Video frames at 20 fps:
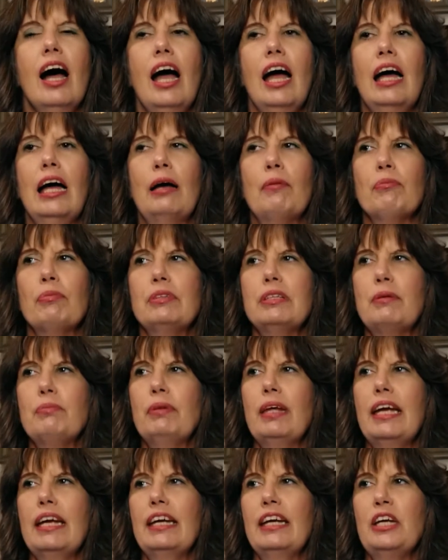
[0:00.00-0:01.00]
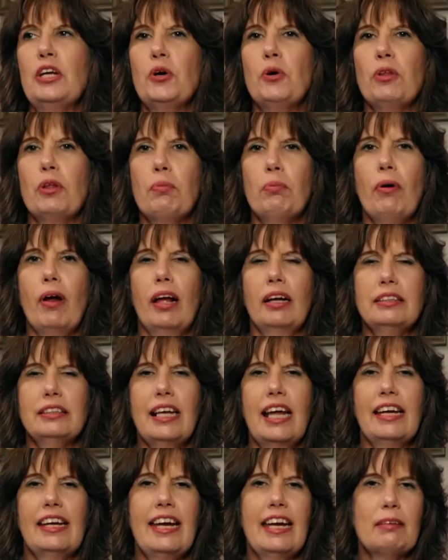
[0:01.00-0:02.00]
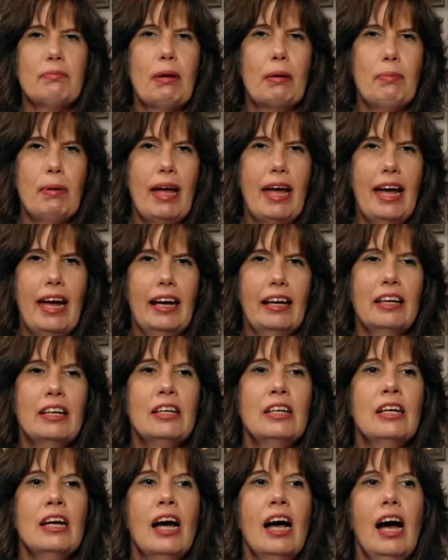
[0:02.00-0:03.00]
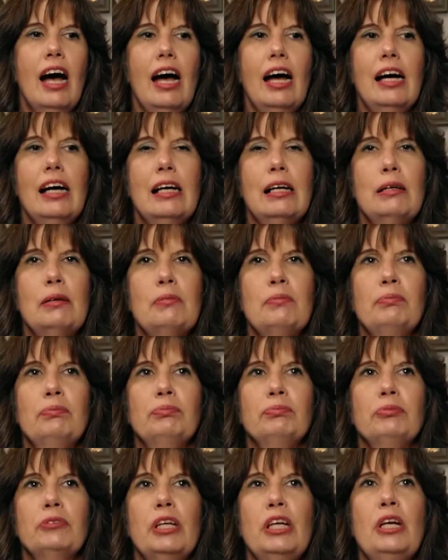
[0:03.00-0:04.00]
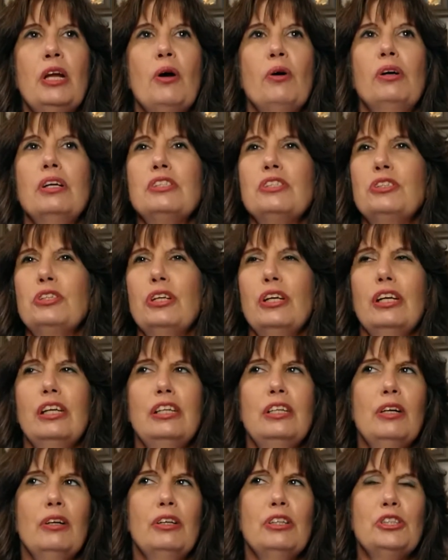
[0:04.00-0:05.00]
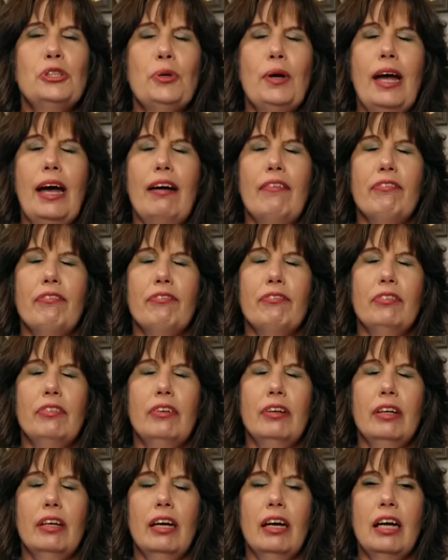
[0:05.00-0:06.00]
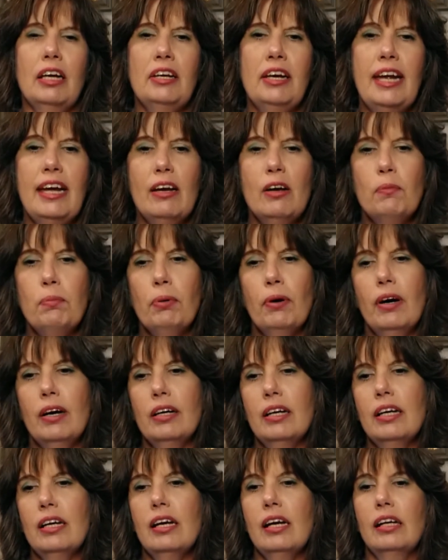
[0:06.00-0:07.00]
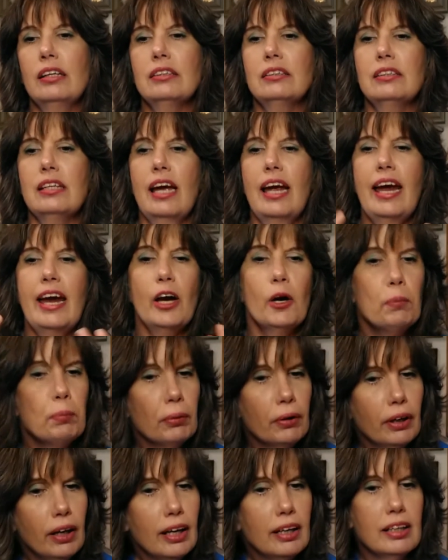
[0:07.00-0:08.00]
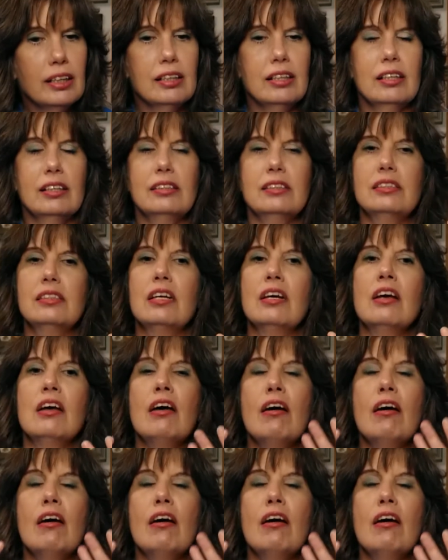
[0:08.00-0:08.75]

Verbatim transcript: Um, same thing, you know, the products that I get in my bag. Um, you know, because you know, because you have uh, nail products, hair products,